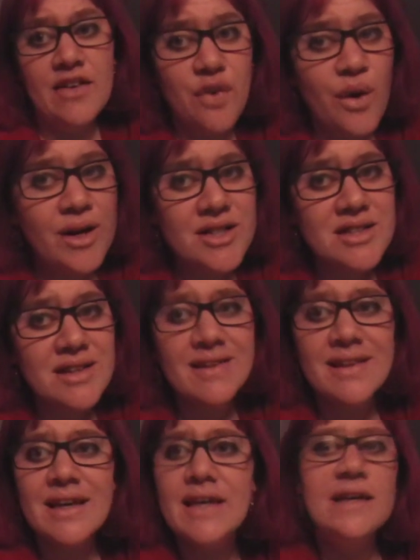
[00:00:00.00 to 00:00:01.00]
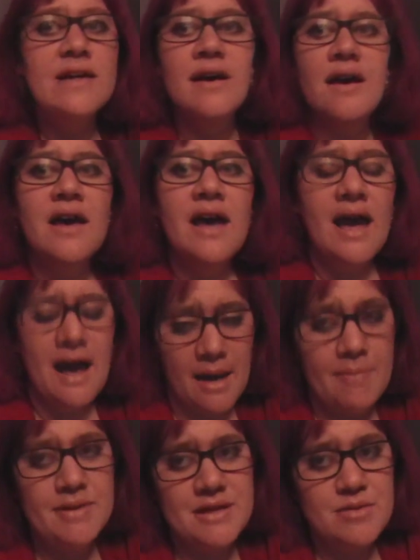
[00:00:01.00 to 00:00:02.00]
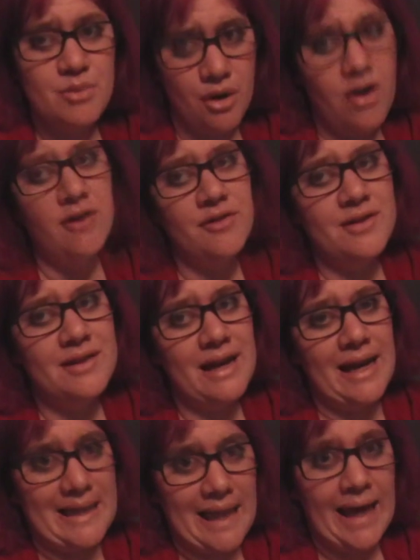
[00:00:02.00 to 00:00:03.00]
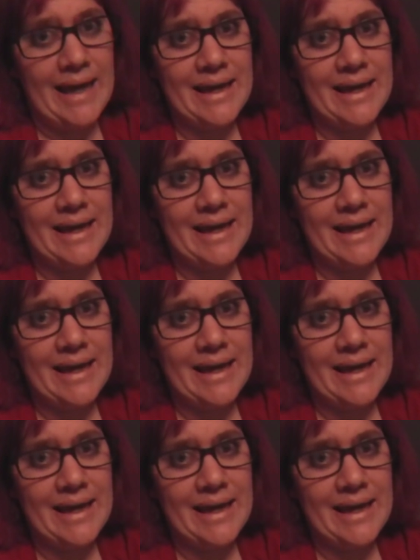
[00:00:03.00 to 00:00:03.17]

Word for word: unfortunately, it happens more often than I'd like.